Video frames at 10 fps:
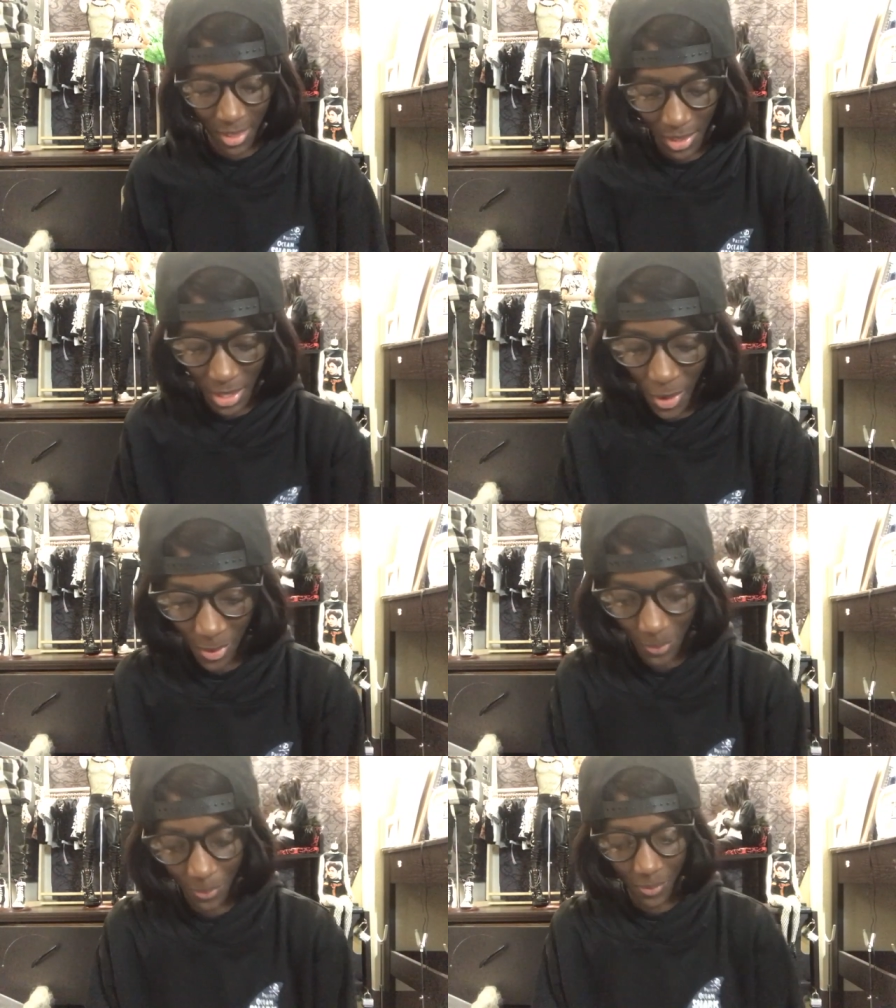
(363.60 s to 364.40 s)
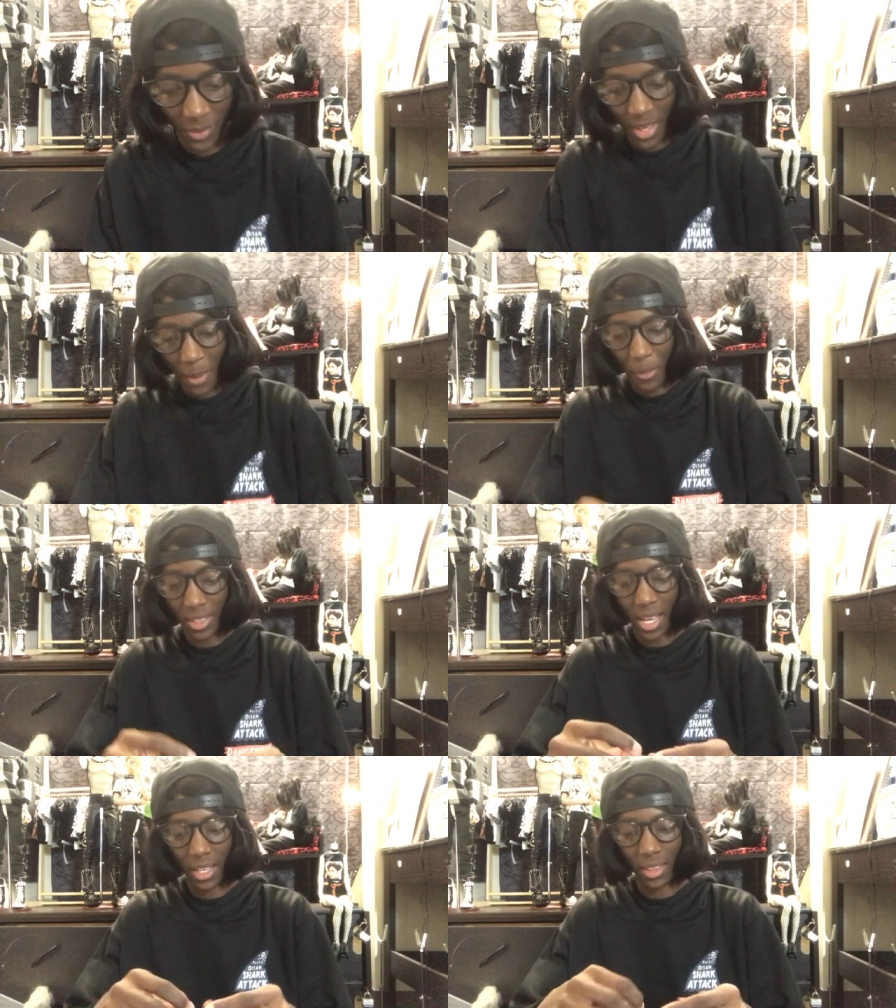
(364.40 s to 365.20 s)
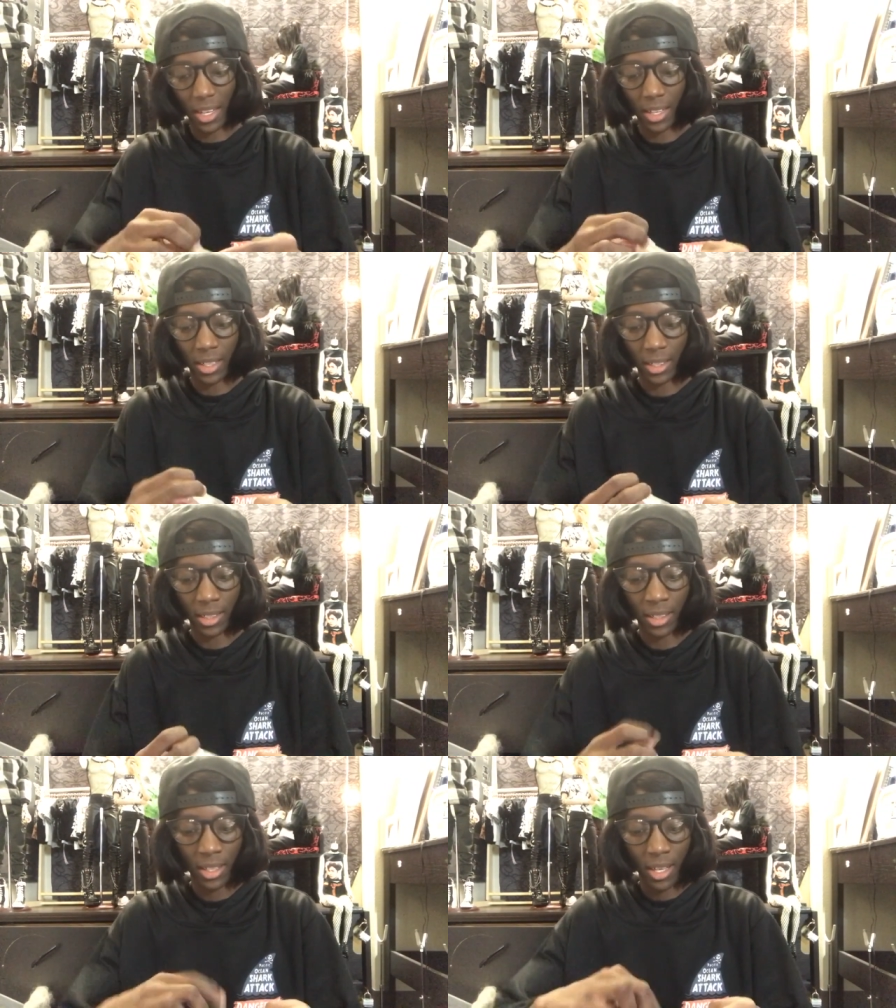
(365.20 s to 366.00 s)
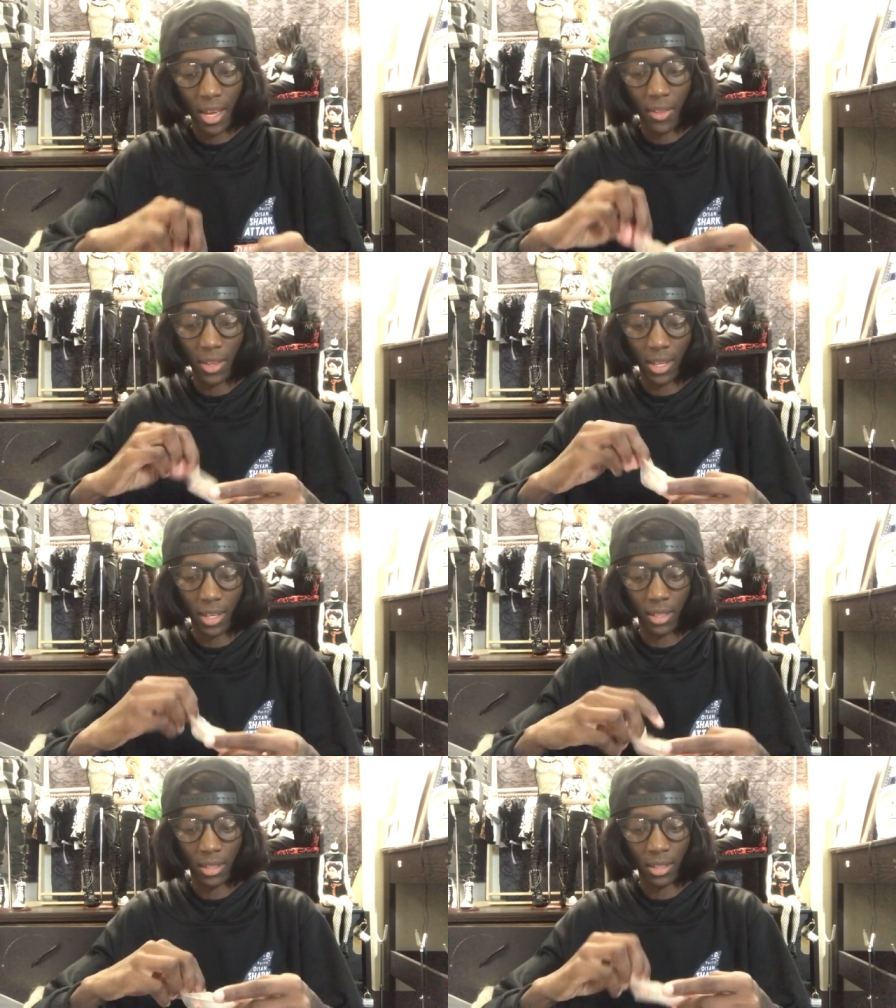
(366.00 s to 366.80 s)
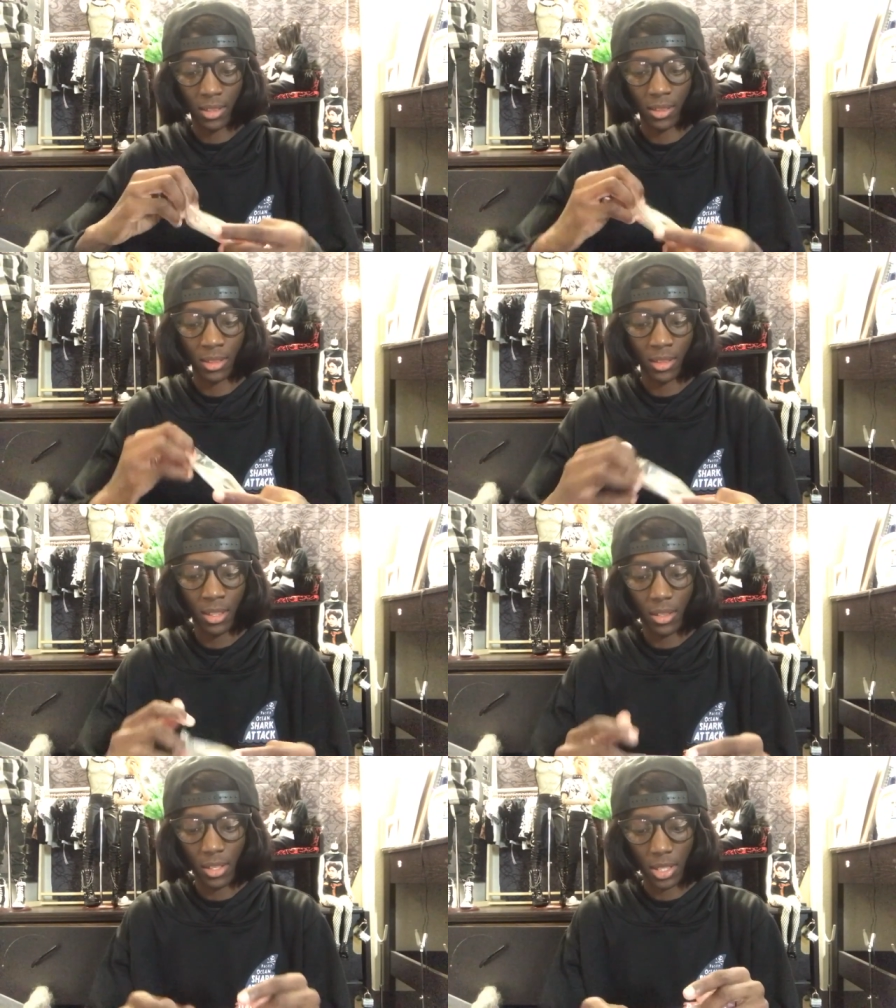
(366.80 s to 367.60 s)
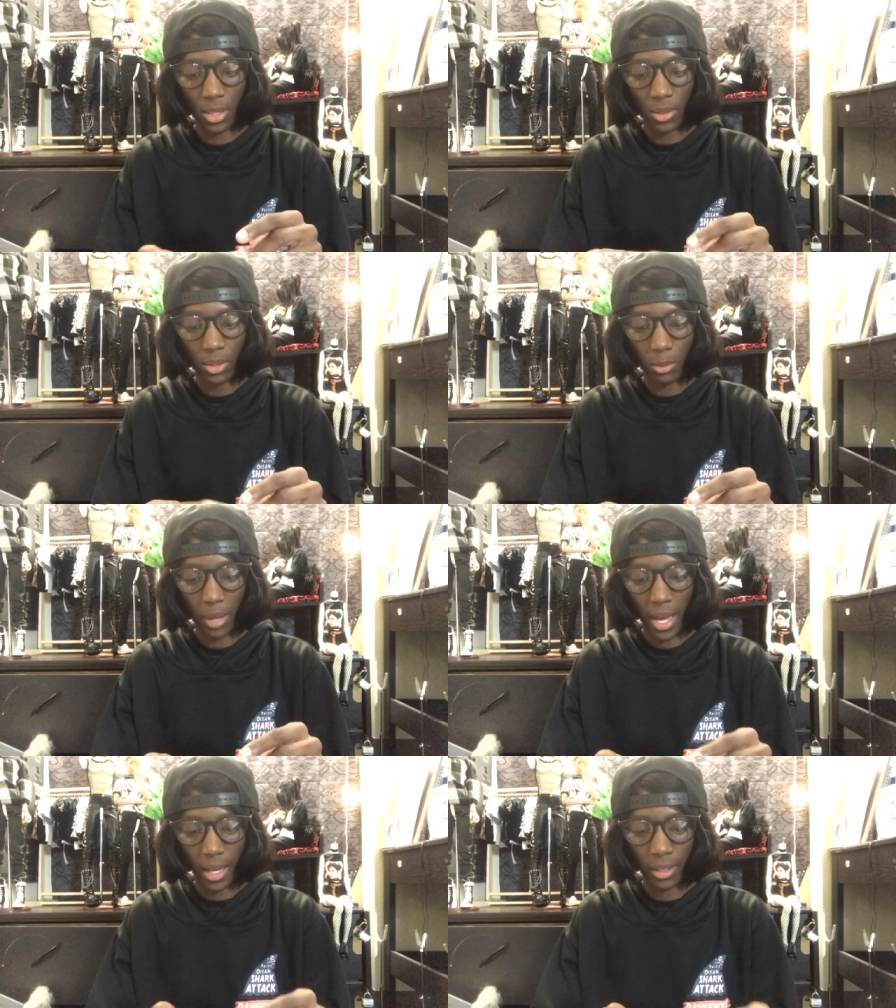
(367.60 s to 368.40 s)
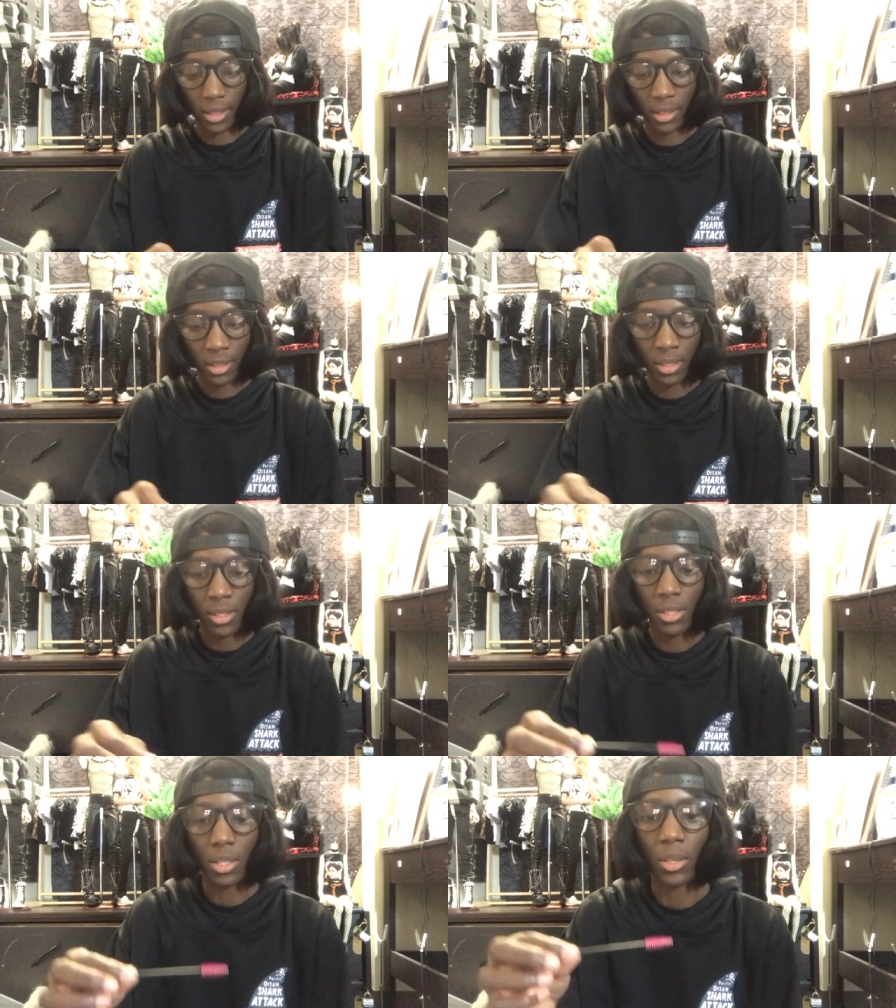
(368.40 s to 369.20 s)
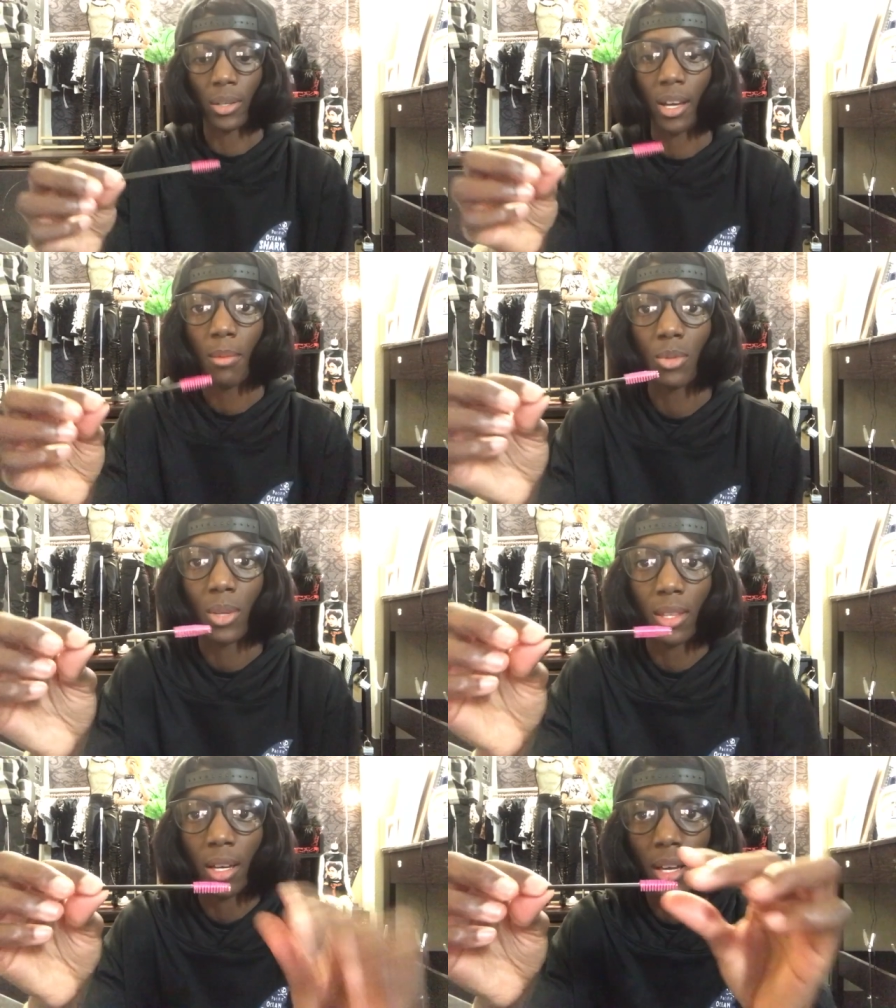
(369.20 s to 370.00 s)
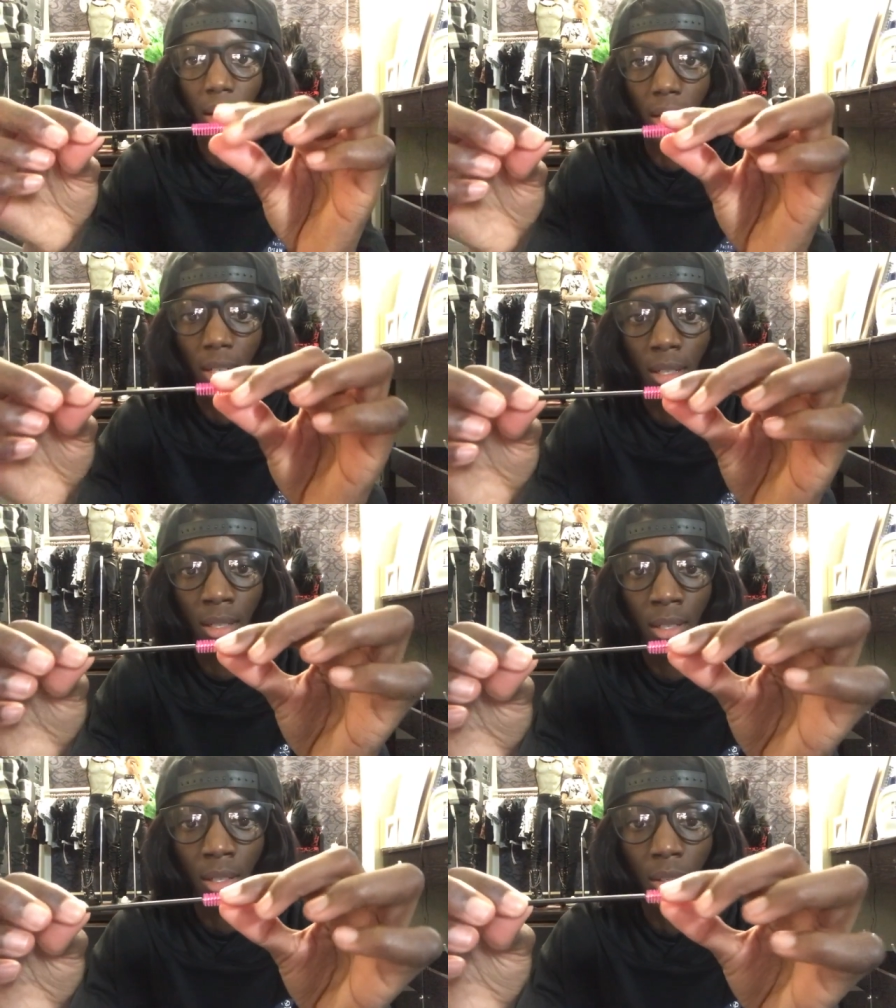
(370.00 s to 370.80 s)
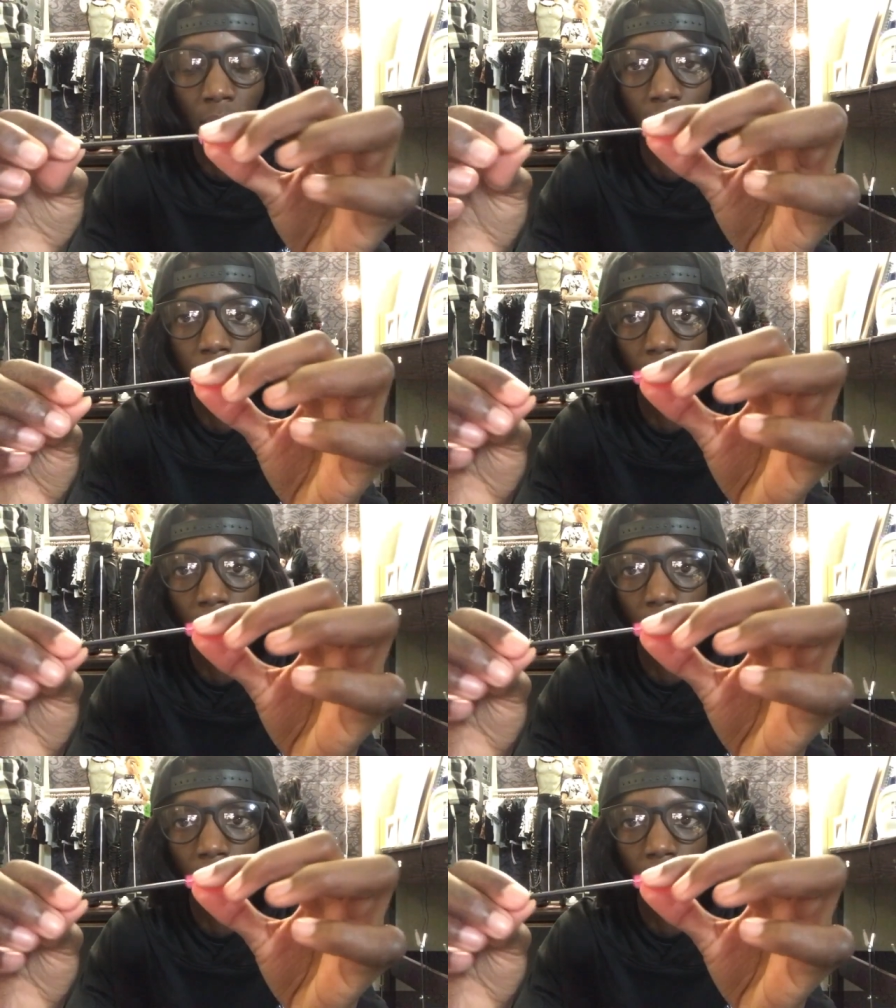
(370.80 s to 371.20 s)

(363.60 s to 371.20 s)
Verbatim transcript: so put that in there and then this cute little bag so it comes with uh this